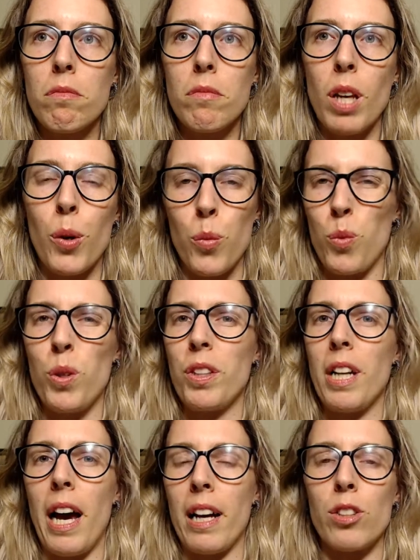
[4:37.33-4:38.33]
it wouldn't
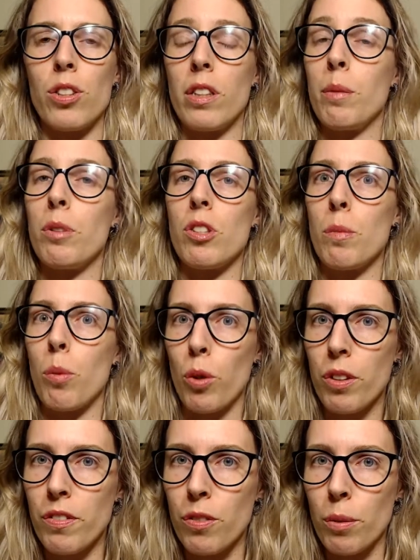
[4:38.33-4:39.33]
actually be
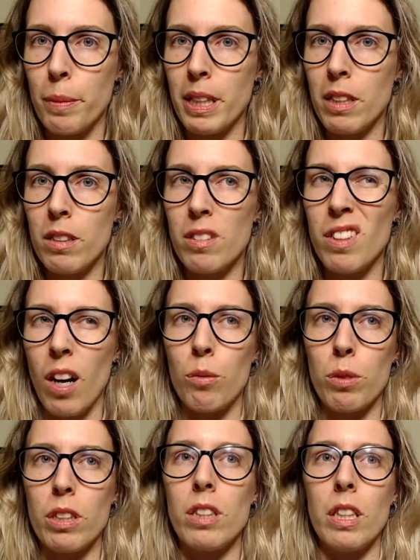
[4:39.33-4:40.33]
supportive for me. Not
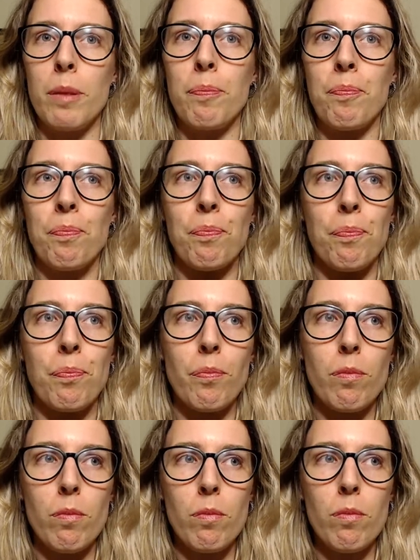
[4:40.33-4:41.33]
really.
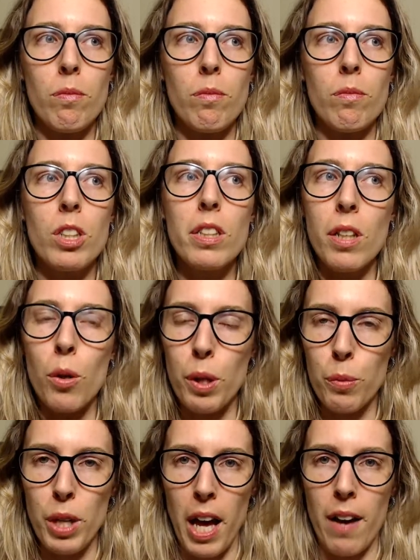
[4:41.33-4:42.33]
It
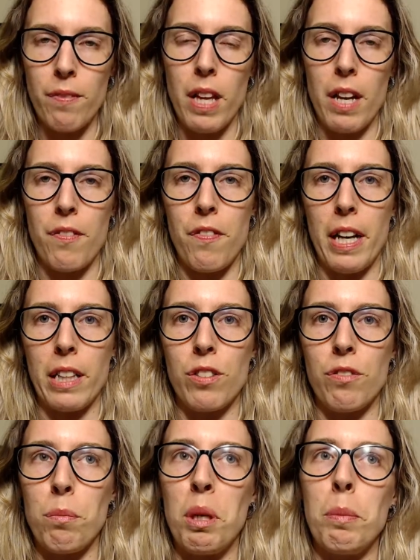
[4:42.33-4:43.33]
would have that effect
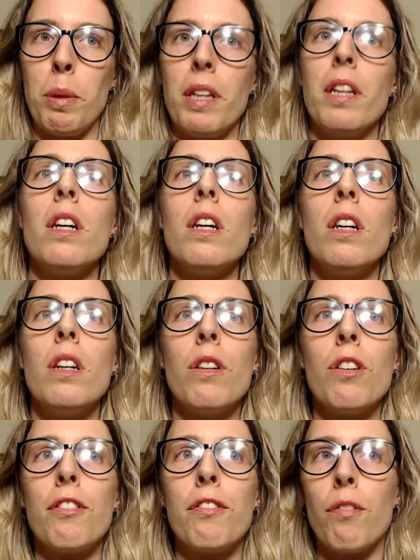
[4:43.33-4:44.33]
of maybe
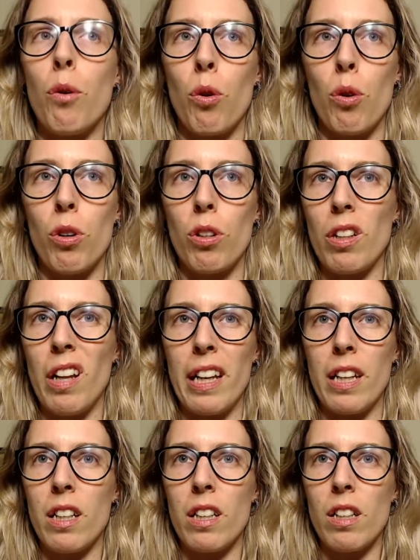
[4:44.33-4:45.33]
for
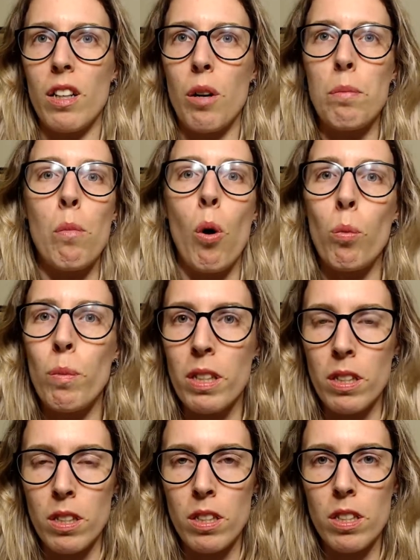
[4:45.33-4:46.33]
like a
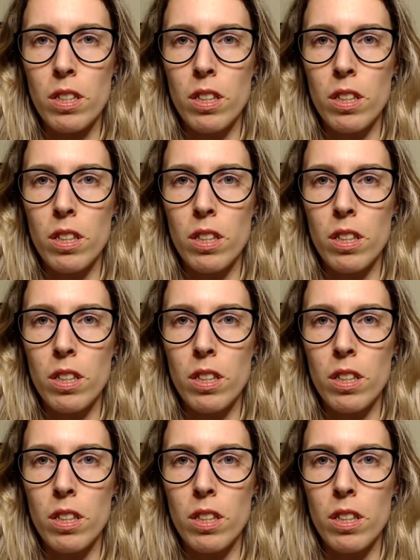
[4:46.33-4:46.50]
moment